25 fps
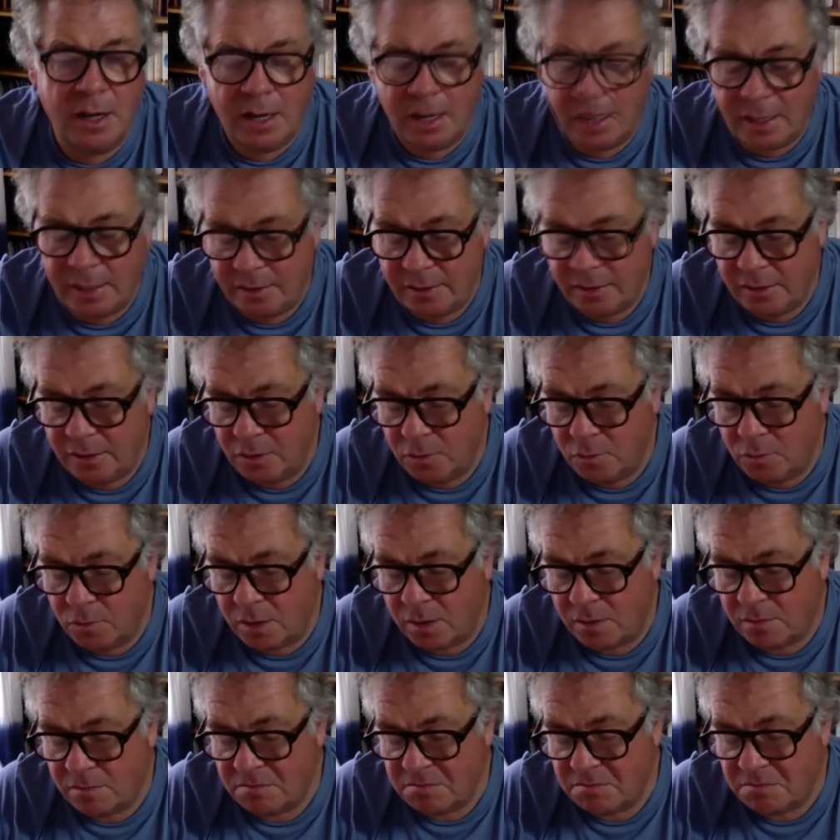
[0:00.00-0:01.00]
And you know
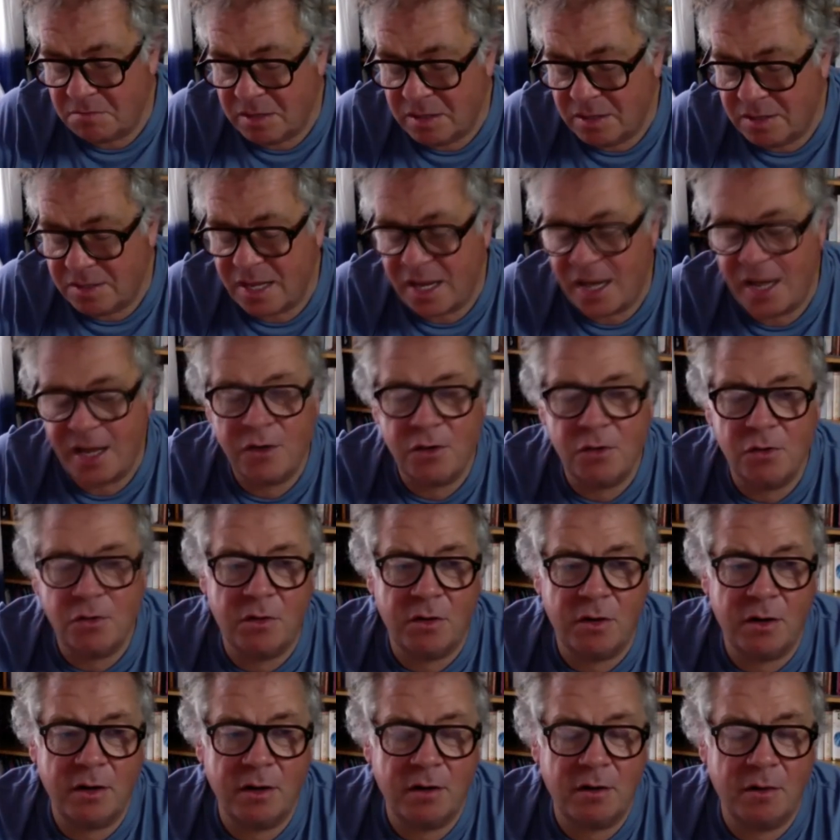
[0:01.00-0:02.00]
what? Is that a good
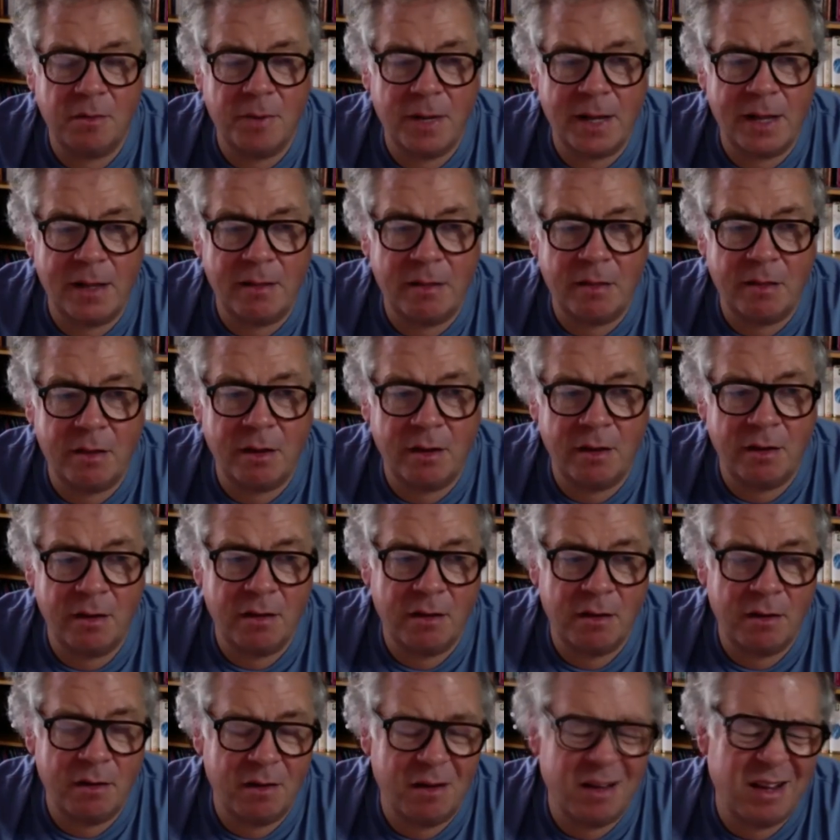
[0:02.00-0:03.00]
thing or a bad
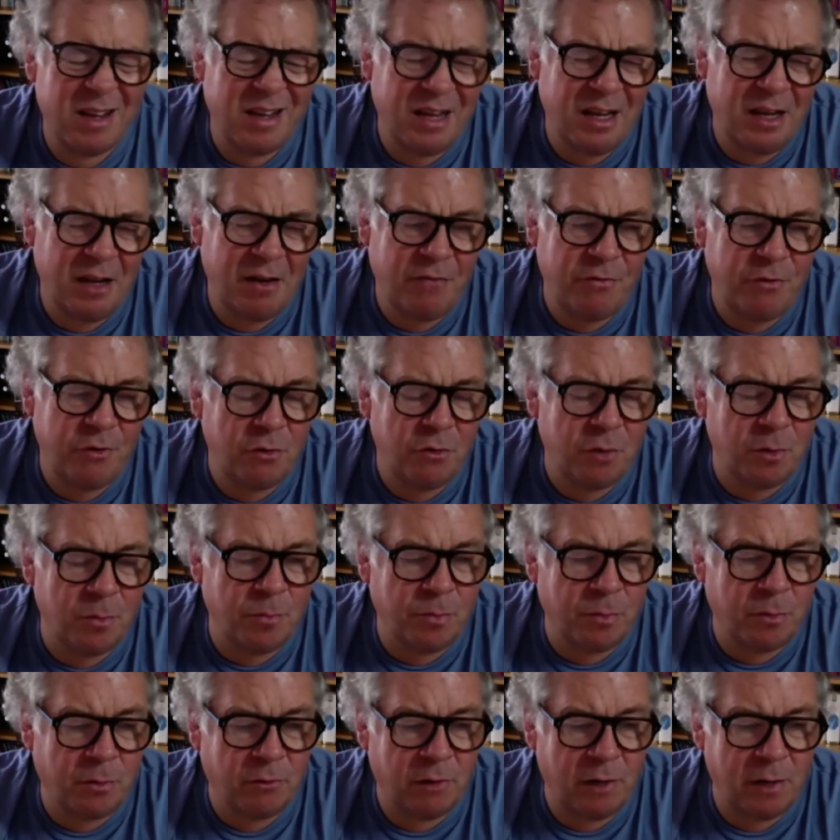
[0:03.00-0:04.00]
thing? If you're a
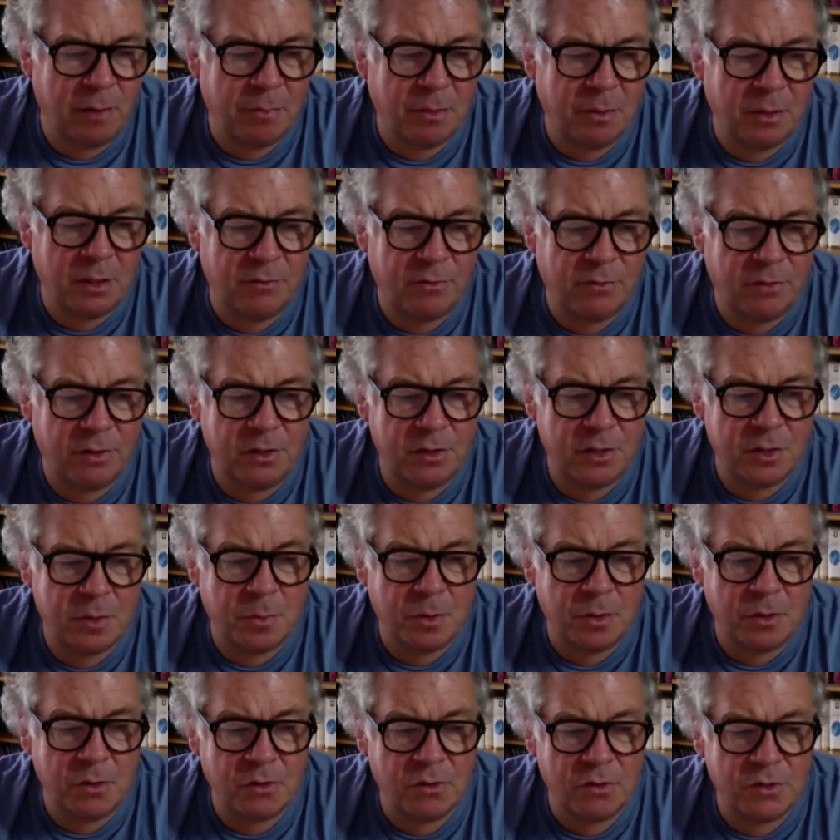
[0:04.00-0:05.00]
great believer in
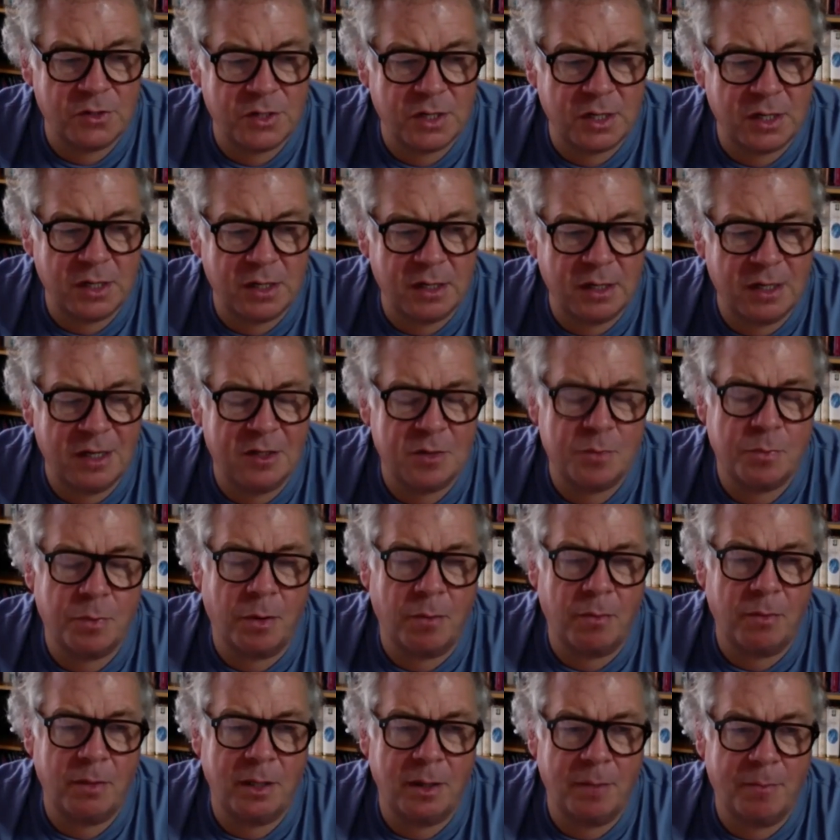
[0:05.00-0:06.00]
democracy, it's
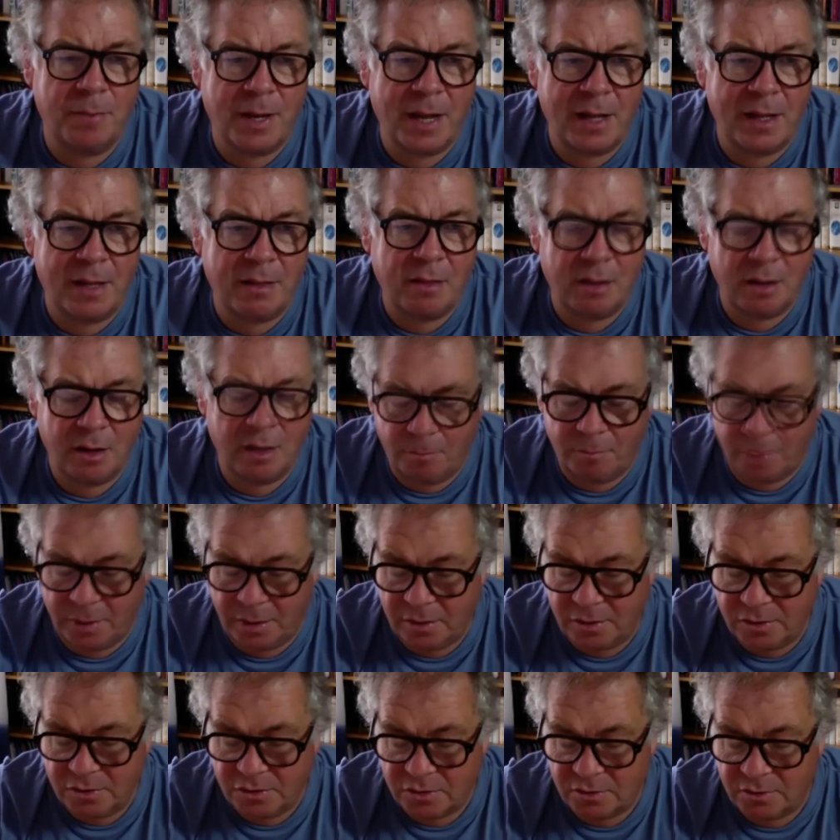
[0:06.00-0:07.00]
probably a bad thing
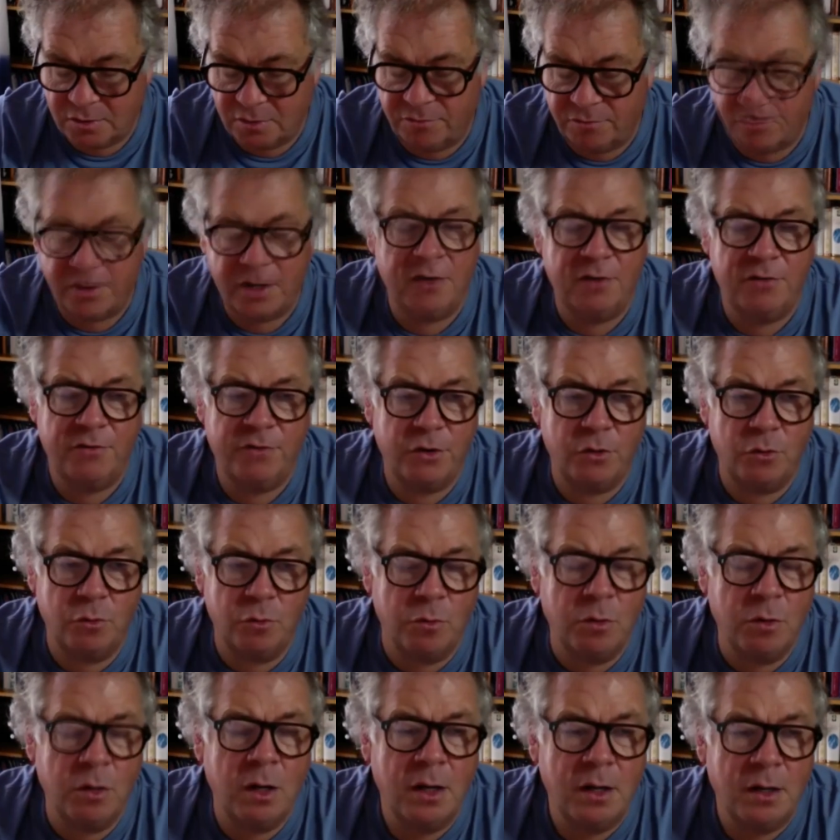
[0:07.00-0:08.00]
because there are very
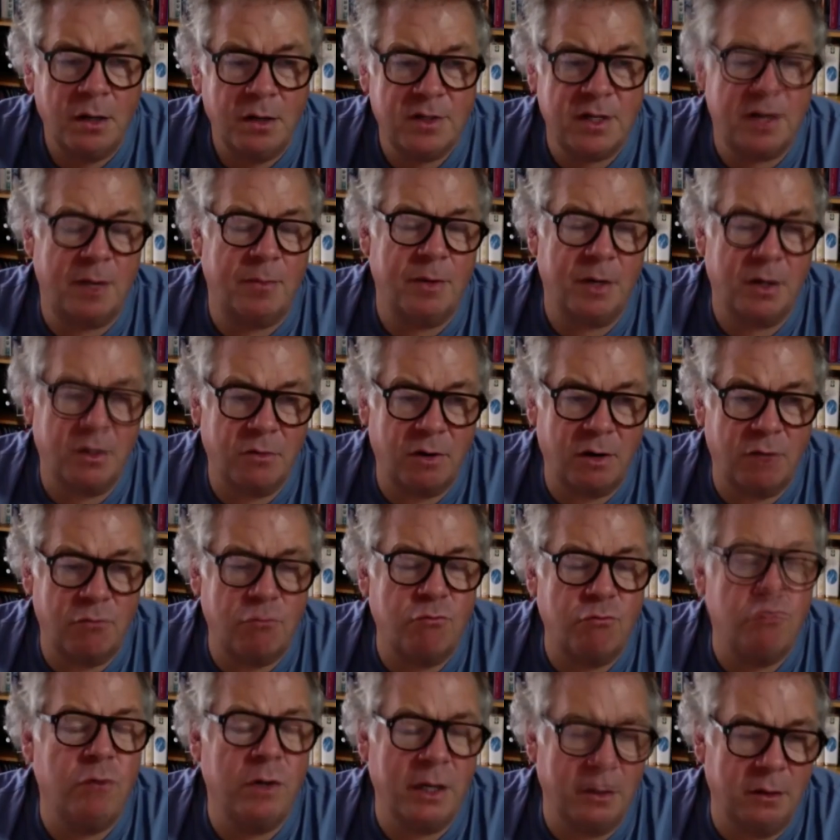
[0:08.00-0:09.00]
few
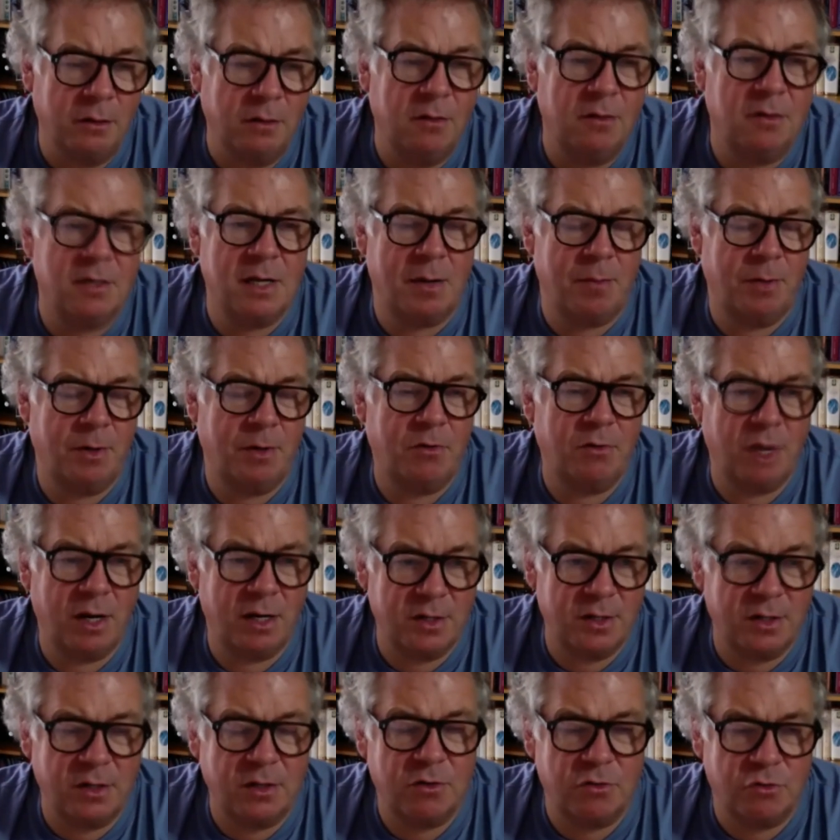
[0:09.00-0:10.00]
real
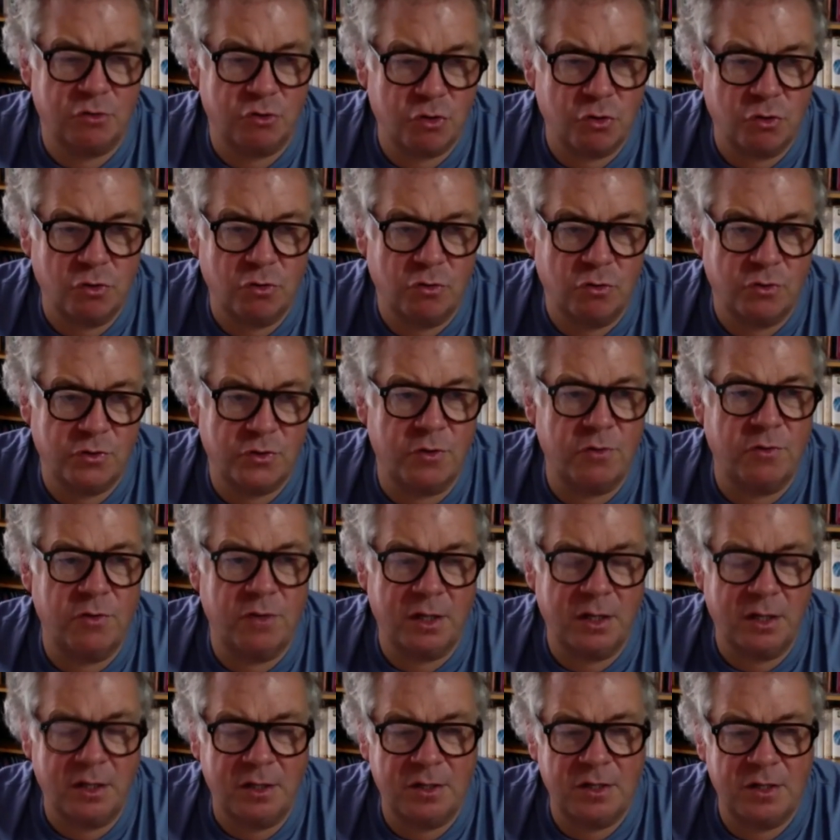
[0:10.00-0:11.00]
democratic controls on
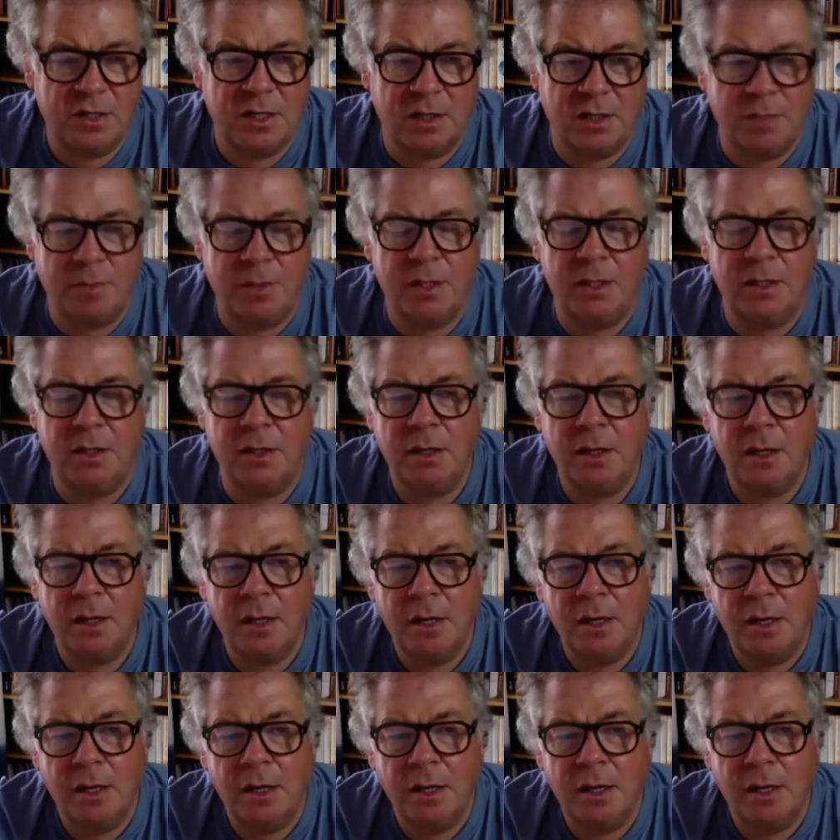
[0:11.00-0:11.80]
the ECB.